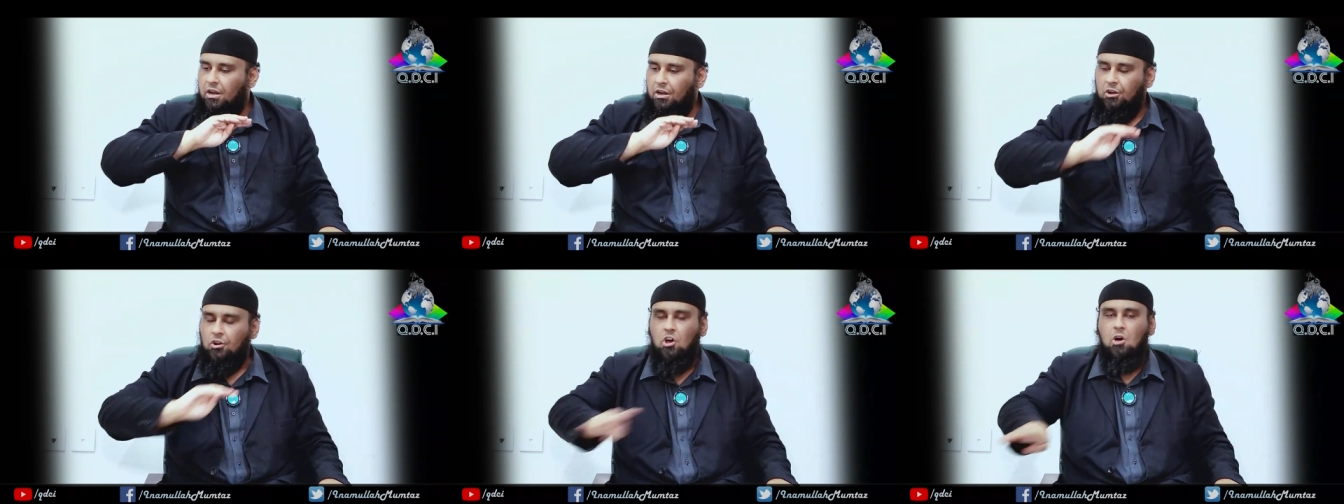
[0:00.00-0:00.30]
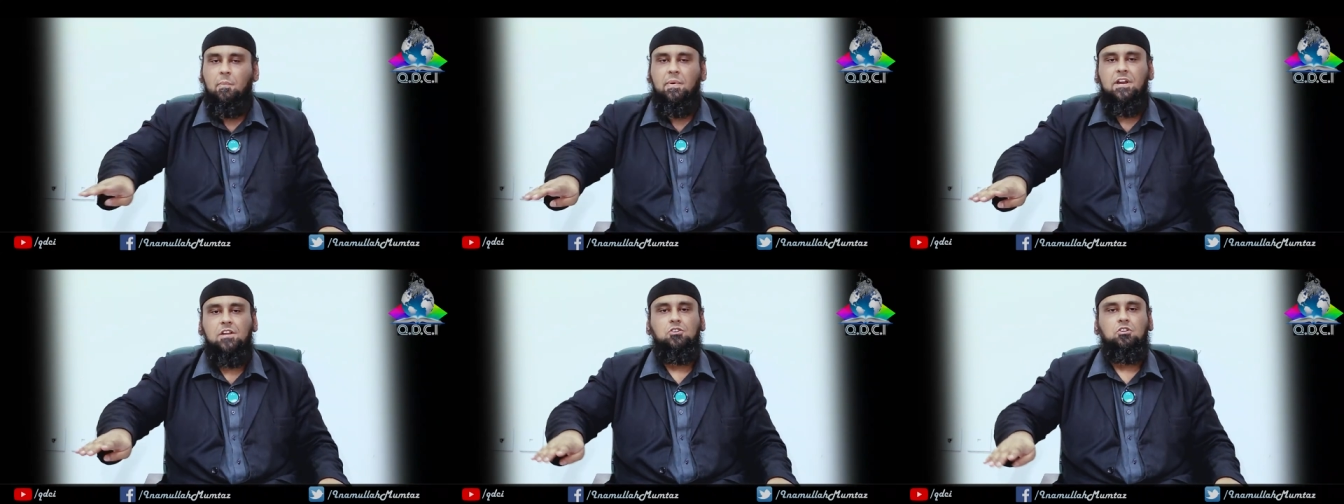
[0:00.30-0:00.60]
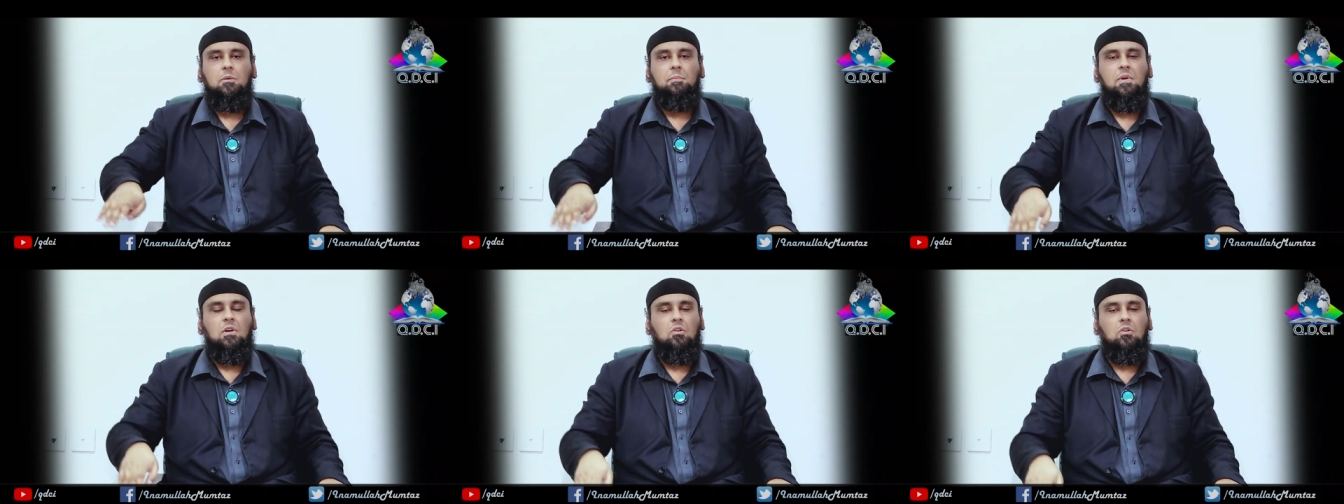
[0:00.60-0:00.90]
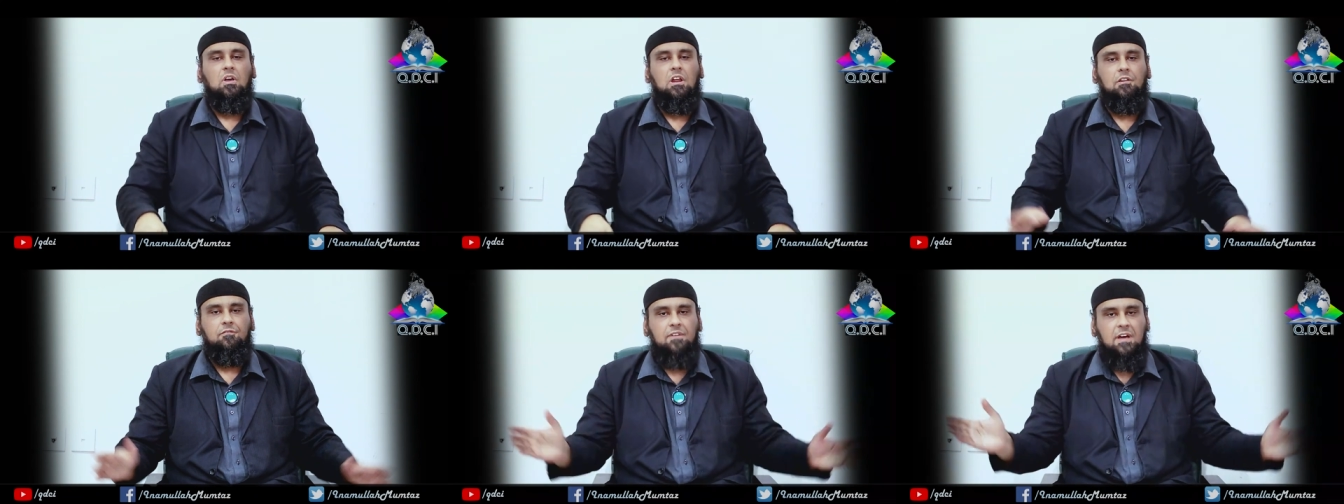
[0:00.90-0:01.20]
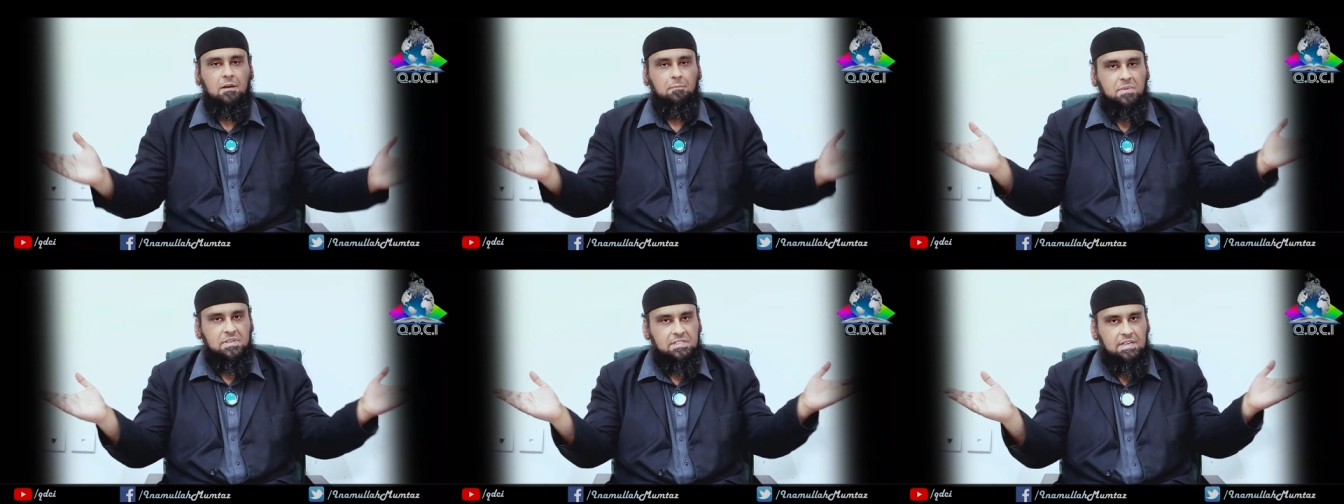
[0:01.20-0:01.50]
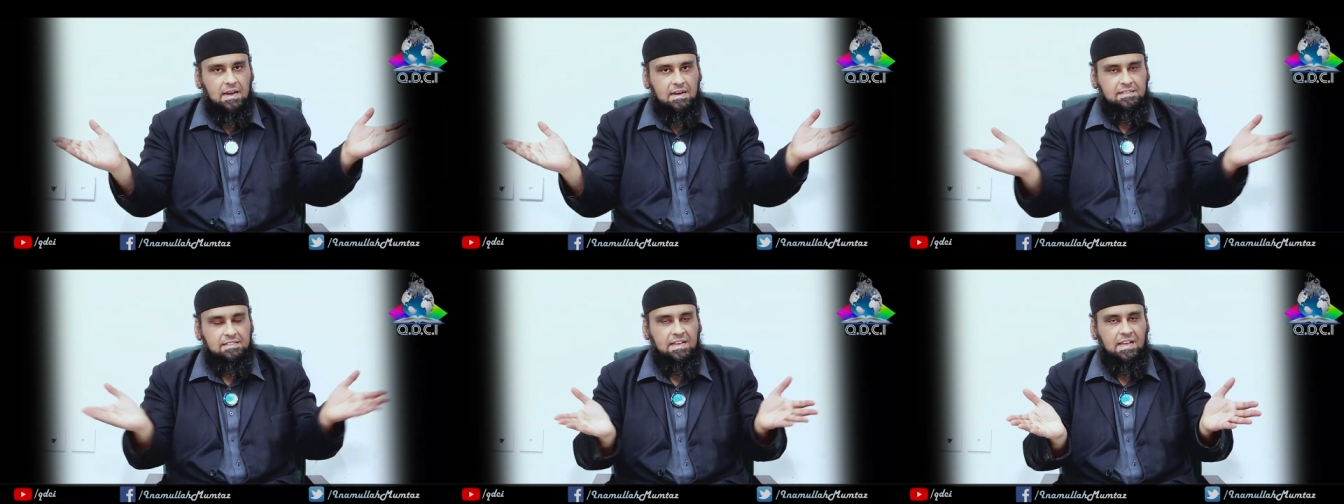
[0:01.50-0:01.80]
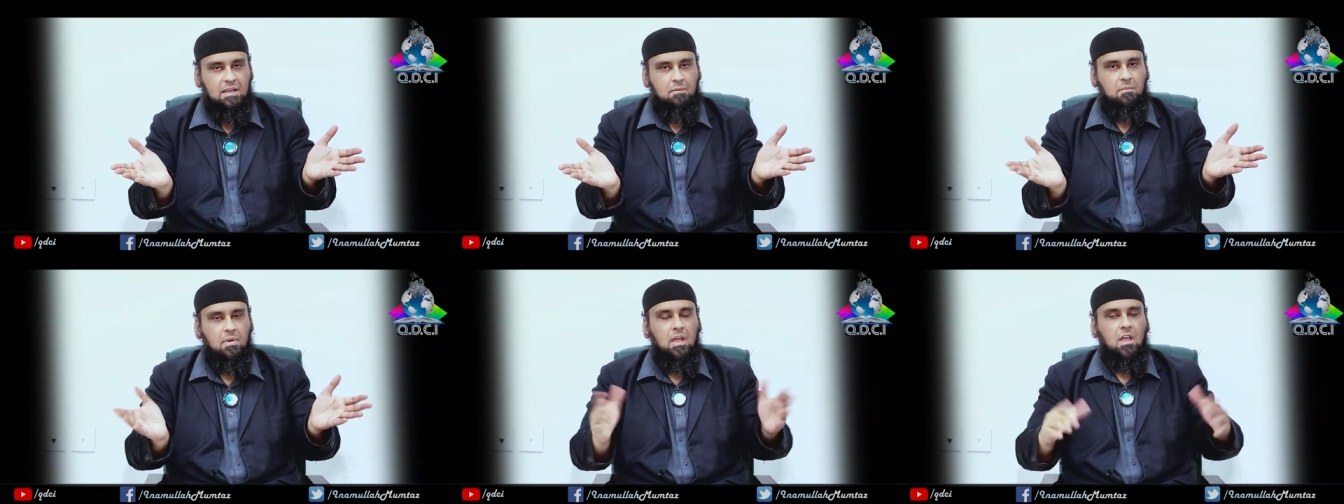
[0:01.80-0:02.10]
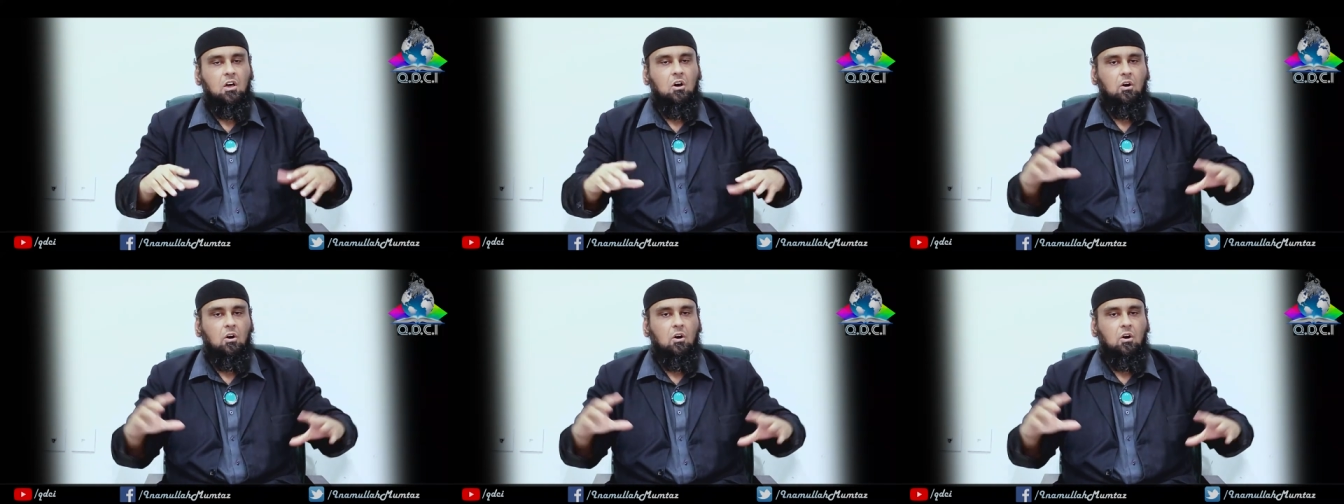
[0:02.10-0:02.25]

Nobody should be glorified besides Him